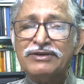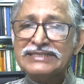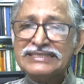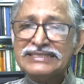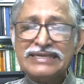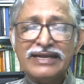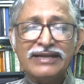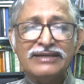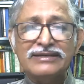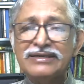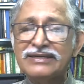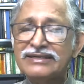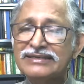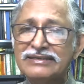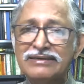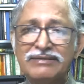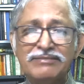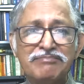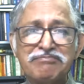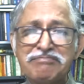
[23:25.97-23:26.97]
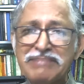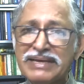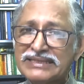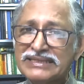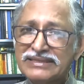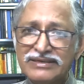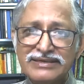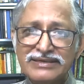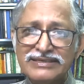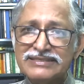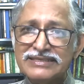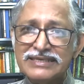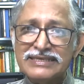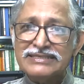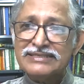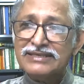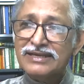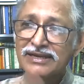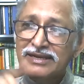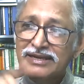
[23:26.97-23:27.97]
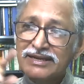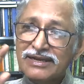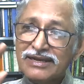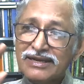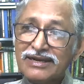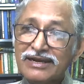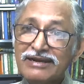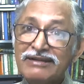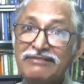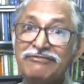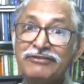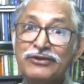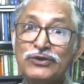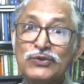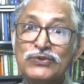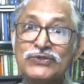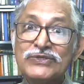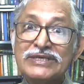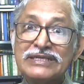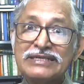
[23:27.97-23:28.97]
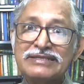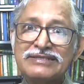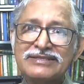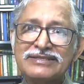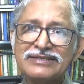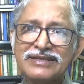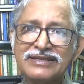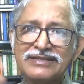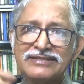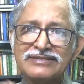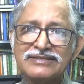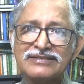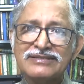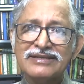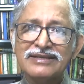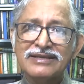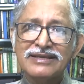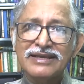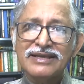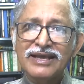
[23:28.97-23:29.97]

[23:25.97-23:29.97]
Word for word: standard methods is confuse Christians.